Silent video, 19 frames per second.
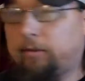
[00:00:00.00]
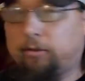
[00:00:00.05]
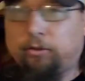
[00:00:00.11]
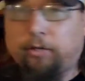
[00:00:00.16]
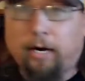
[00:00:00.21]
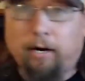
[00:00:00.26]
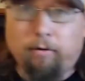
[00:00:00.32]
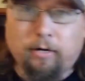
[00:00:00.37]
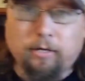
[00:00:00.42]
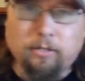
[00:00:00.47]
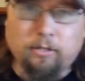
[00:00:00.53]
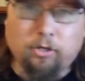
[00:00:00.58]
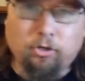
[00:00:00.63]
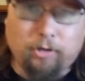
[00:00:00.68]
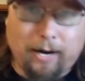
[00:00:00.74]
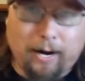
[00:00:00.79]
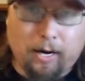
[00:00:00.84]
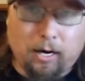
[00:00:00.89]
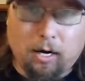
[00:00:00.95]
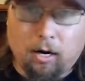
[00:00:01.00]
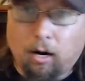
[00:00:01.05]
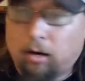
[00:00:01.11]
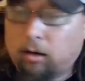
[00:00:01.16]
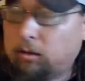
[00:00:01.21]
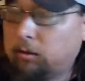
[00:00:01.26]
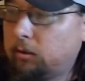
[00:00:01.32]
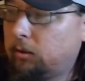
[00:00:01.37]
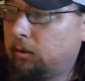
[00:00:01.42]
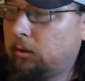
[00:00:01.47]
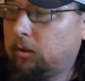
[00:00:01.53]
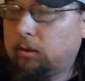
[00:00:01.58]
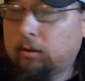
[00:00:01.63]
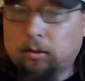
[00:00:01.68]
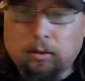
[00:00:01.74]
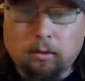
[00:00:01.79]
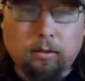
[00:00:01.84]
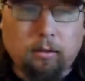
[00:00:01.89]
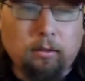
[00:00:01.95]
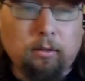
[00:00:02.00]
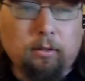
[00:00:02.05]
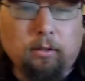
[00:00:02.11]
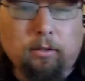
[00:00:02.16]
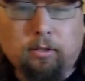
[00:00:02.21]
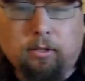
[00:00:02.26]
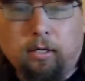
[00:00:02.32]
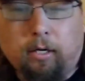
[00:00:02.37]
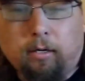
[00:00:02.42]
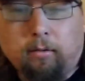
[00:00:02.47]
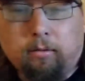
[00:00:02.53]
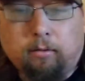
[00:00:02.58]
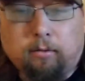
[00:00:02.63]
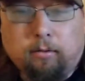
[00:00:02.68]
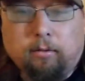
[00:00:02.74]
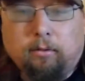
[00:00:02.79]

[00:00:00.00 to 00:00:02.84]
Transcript: Drag race, the drag car. So